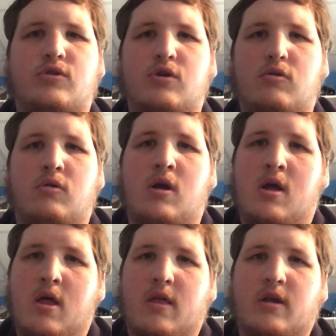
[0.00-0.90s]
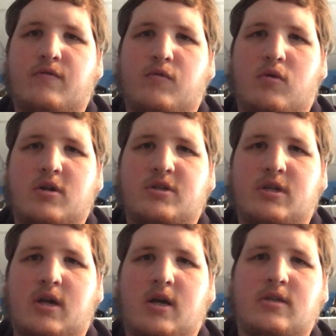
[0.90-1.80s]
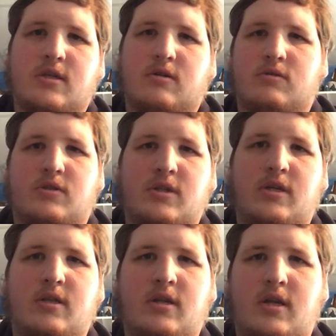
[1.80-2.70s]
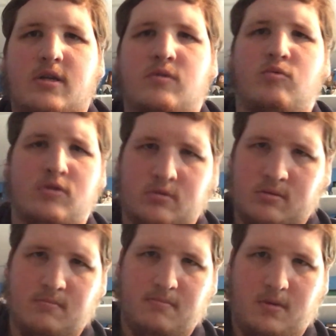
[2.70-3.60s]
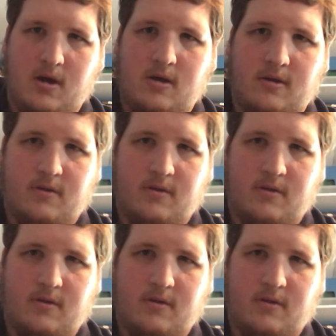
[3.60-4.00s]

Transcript: So, thanks for watching, guys, and I'll see you in the next one. Bye.